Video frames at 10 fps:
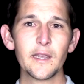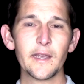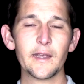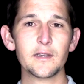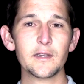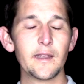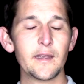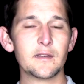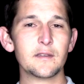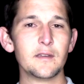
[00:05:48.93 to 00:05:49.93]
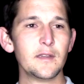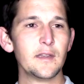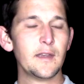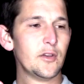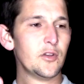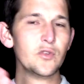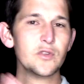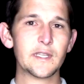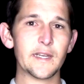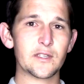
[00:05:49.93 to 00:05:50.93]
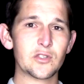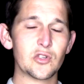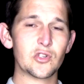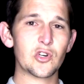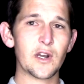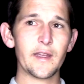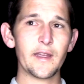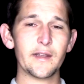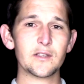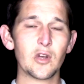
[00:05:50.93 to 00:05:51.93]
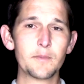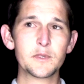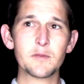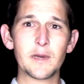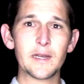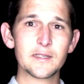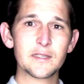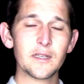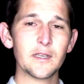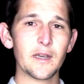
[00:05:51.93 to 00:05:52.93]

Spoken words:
and use that to try and optimize